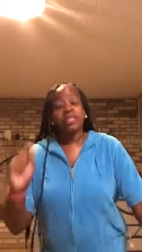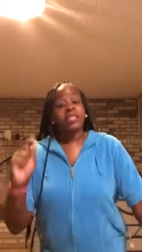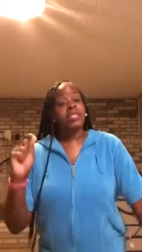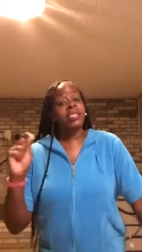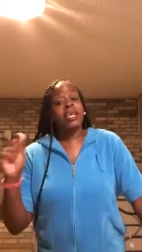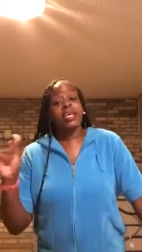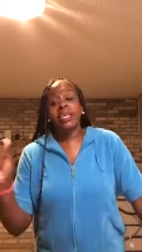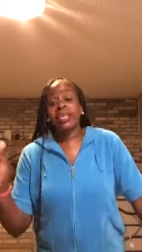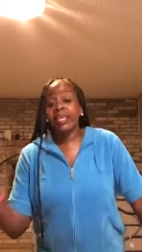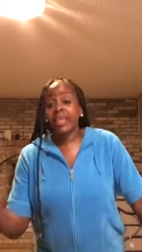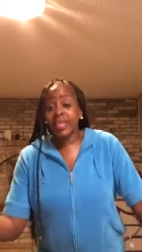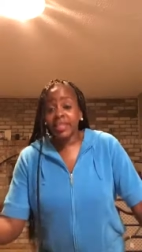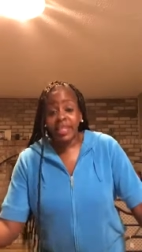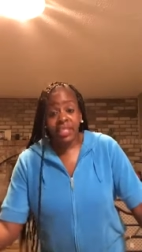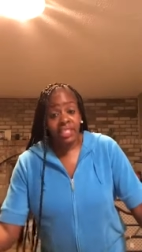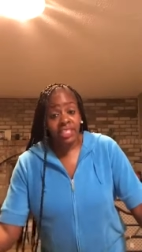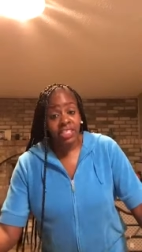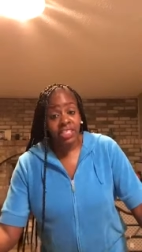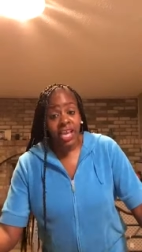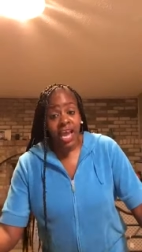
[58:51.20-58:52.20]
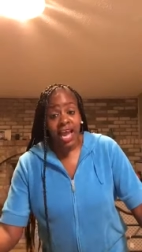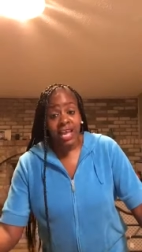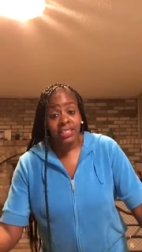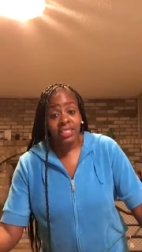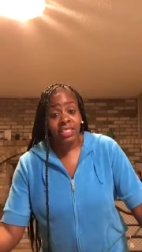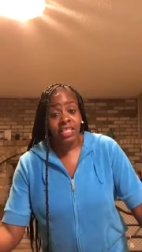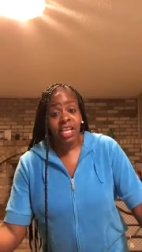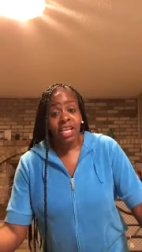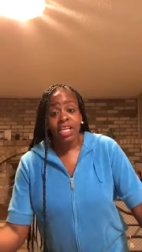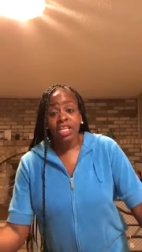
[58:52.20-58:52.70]
to get the
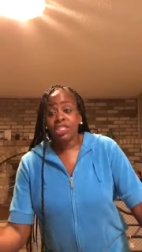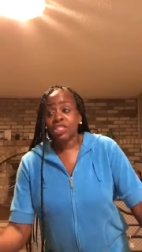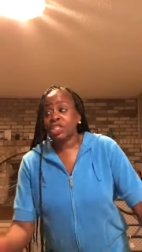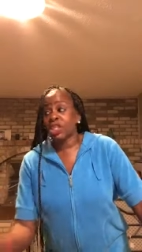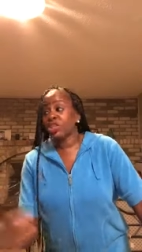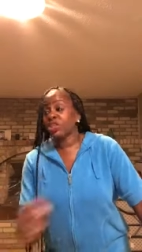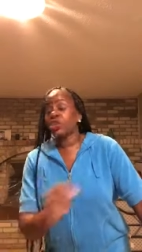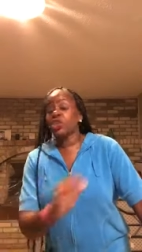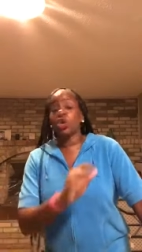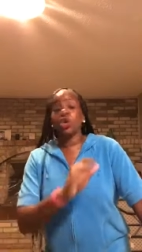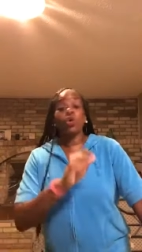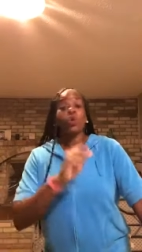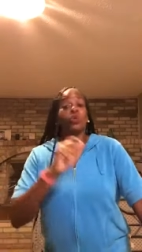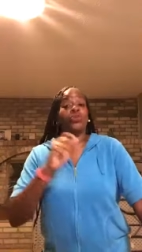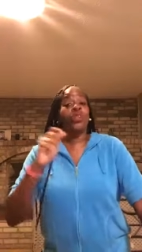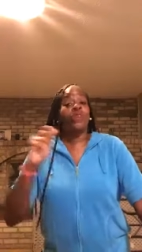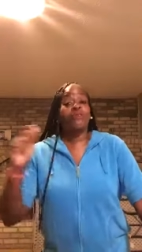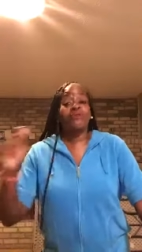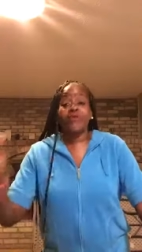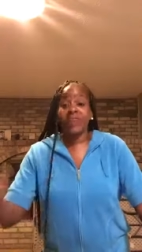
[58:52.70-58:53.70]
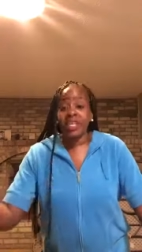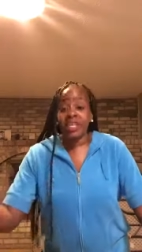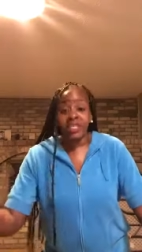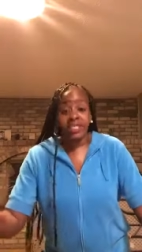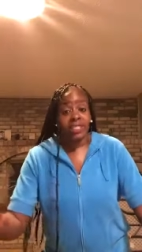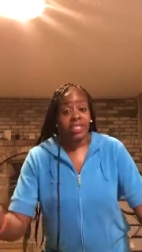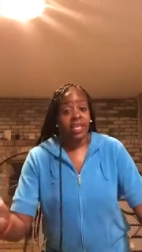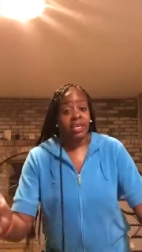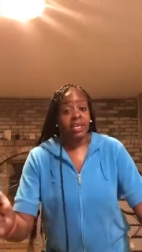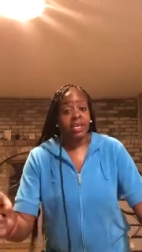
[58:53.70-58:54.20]
shots, to do the
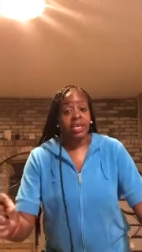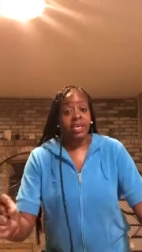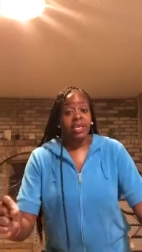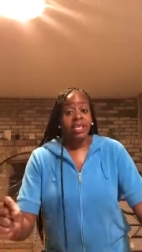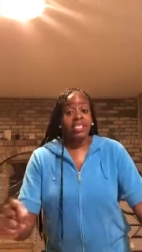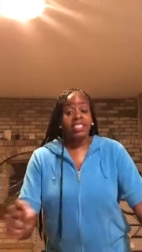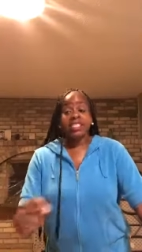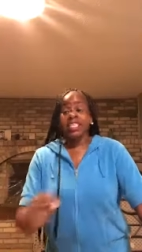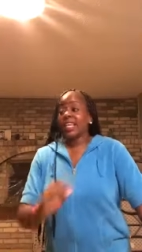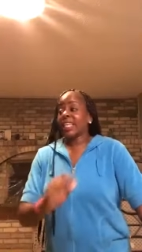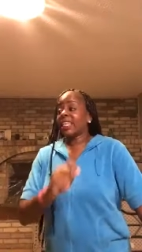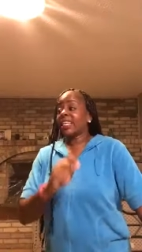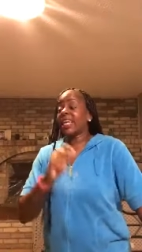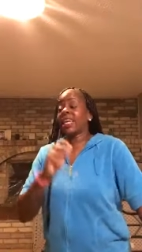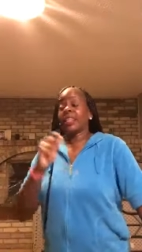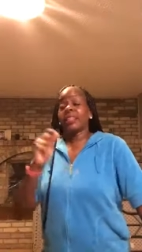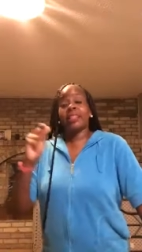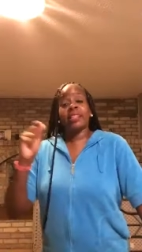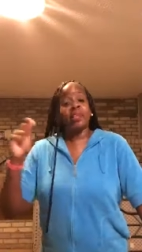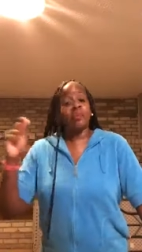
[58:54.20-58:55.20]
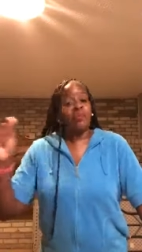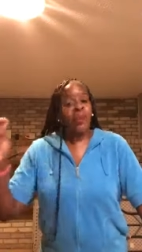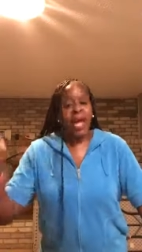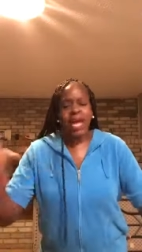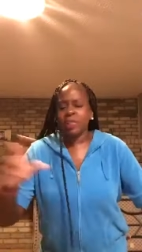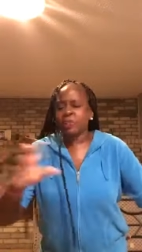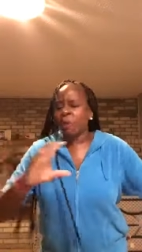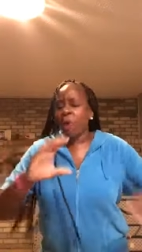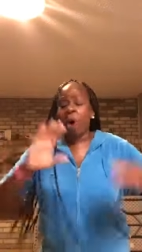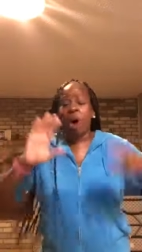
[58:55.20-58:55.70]
visa, to get the
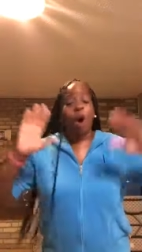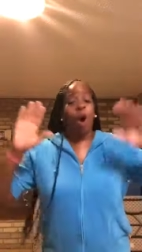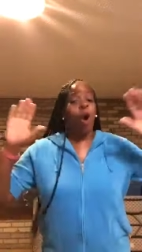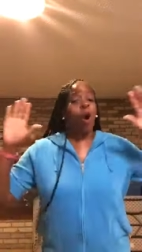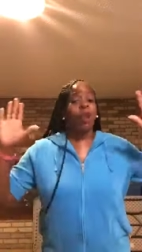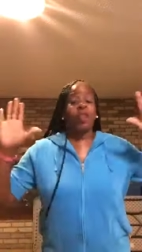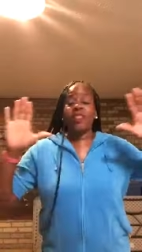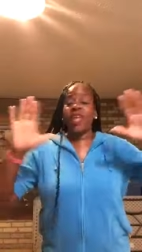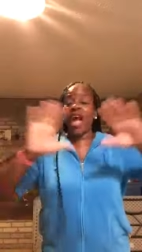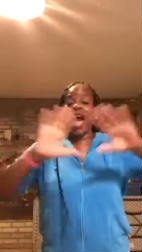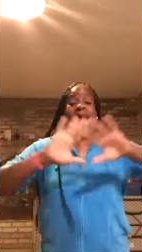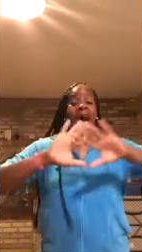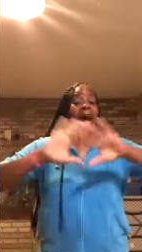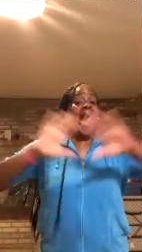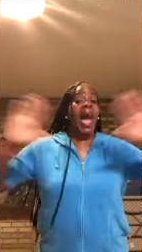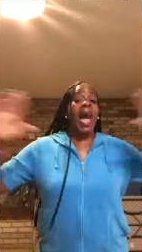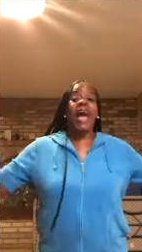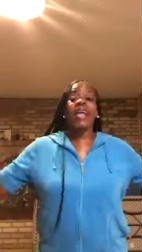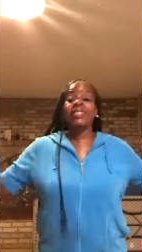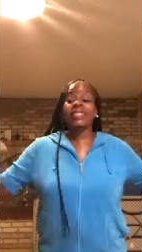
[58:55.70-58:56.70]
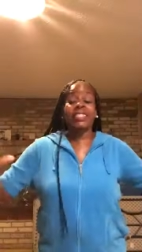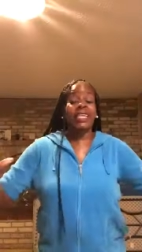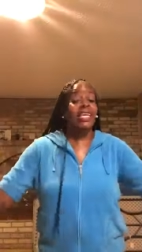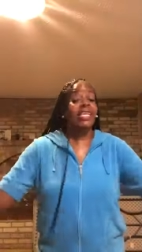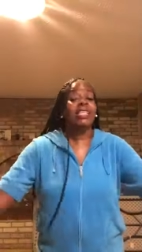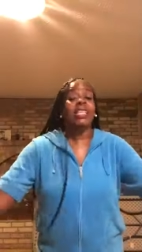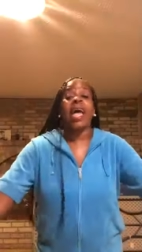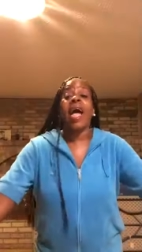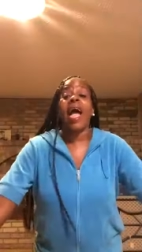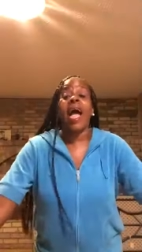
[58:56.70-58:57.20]
passport, all of that. I
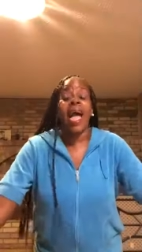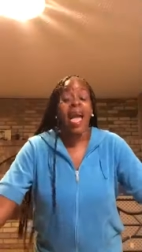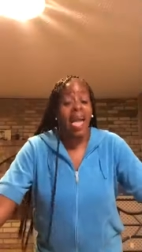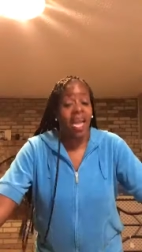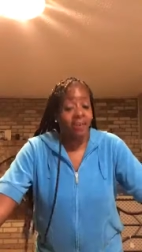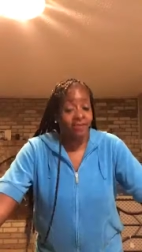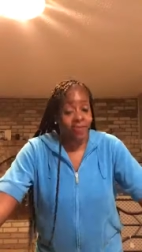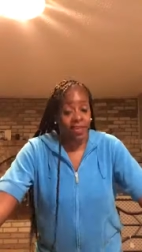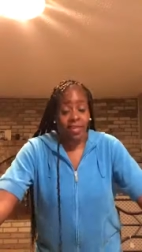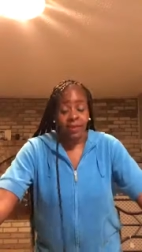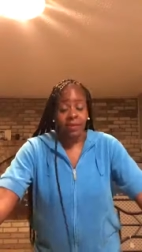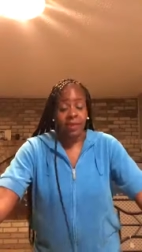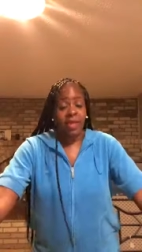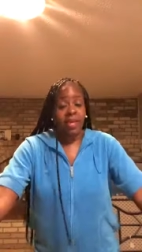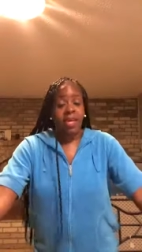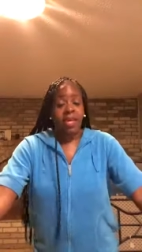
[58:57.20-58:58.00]
didn't have it.